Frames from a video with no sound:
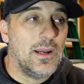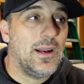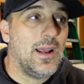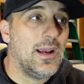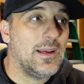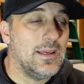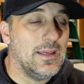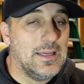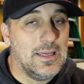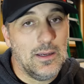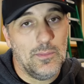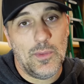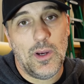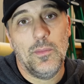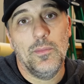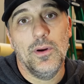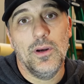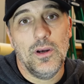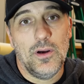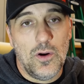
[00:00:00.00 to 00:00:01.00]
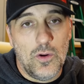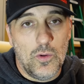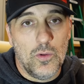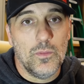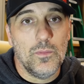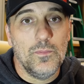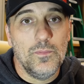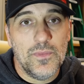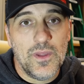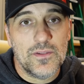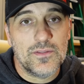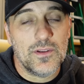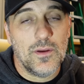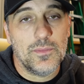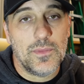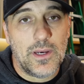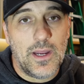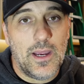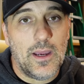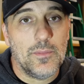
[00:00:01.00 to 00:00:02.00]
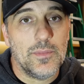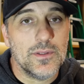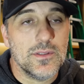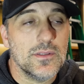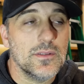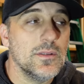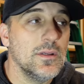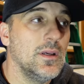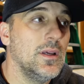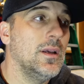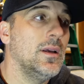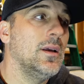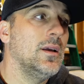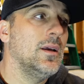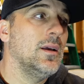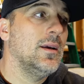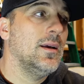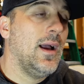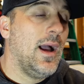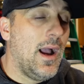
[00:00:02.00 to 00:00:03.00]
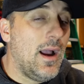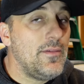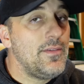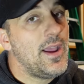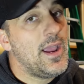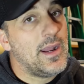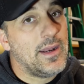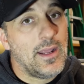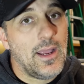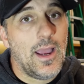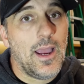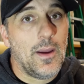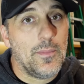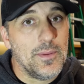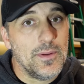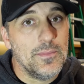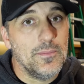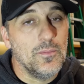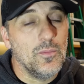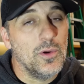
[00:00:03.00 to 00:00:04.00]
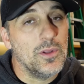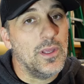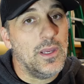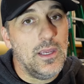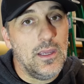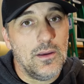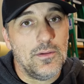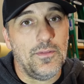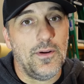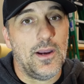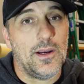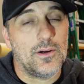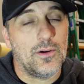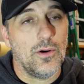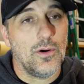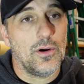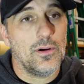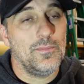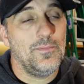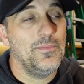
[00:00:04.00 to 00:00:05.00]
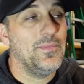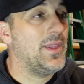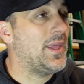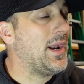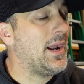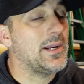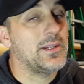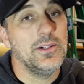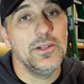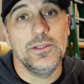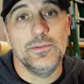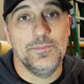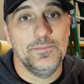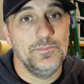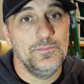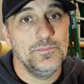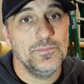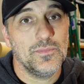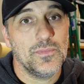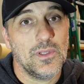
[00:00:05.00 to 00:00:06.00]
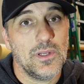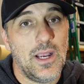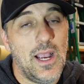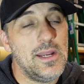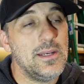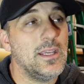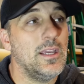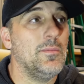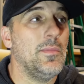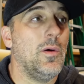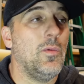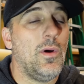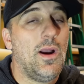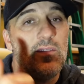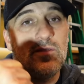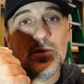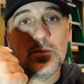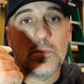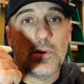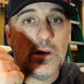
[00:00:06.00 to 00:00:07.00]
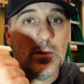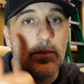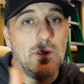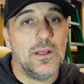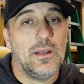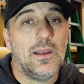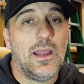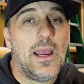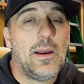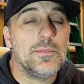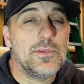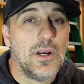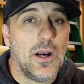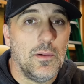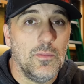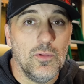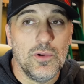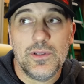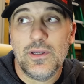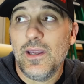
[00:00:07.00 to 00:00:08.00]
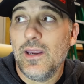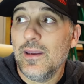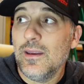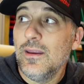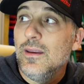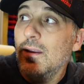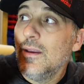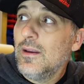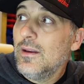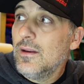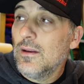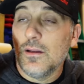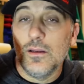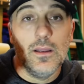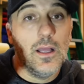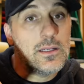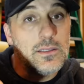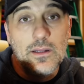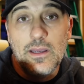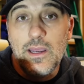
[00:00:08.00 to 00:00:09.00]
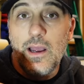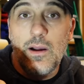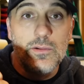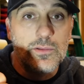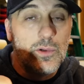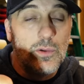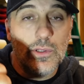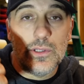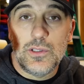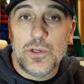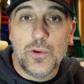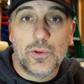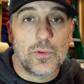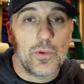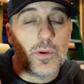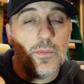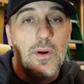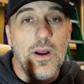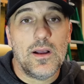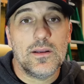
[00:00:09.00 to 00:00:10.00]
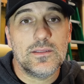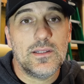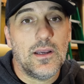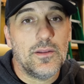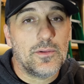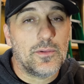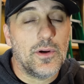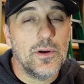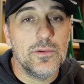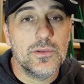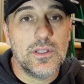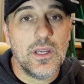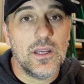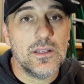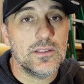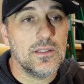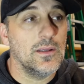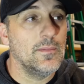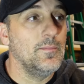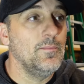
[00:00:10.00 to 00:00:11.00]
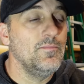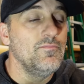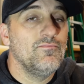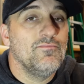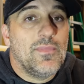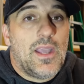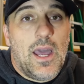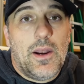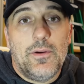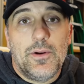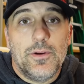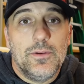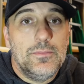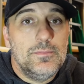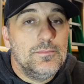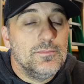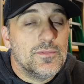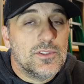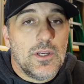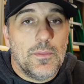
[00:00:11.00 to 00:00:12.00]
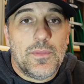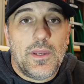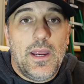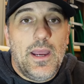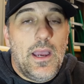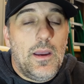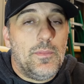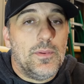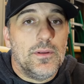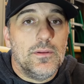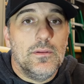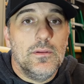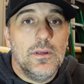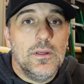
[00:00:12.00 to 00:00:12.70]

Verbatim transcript: and I can get my butt home if something happens. I've had it happen with the EFI car that I couldn't. I had to get my wife to bring me a laptop one day. Luckily, I was only two or three miles down the road testing. I don't know, something happened